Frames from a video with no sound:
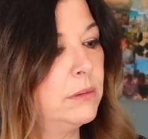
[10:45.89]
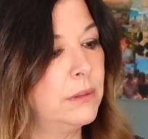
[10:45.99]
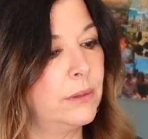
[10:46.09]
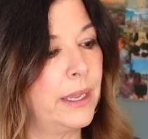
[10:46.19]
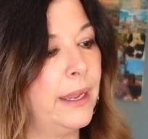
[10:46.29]

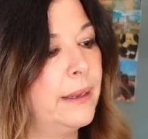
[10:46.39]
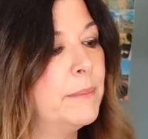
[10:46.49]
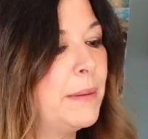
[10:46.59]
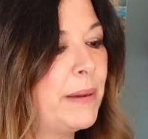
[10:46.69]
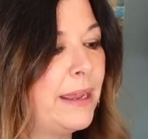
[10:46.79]
Okay,
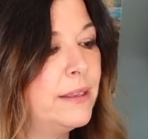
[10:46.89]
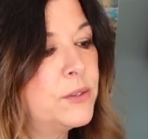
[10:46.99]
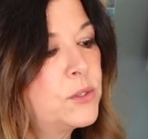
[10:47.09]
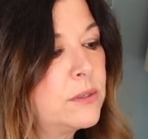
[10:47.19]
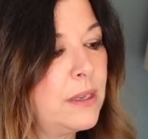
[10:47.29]
my
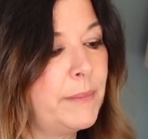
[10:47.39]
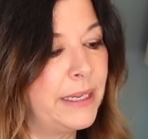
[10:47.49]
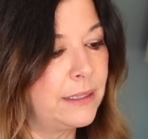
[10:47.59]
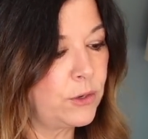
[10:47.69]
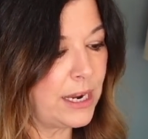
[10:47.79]
pile's coming
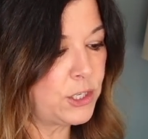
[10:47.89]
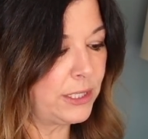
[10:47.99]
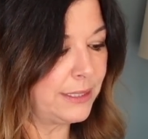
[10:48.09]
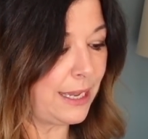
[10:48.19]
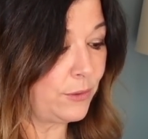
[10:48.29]
crashing
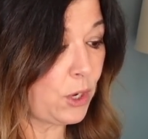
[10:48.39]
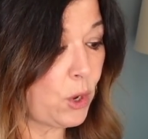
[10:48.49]
down.